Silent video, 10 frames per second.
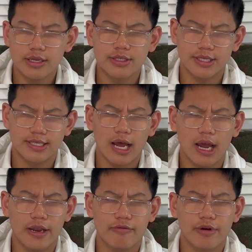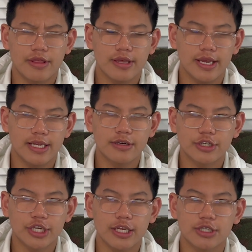design with
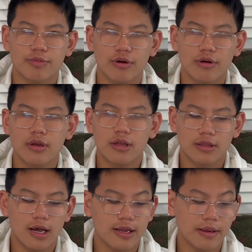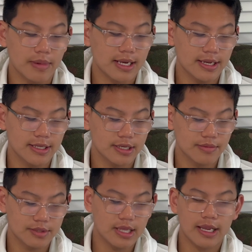interchangeable locking
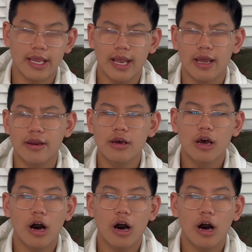mechanisms that can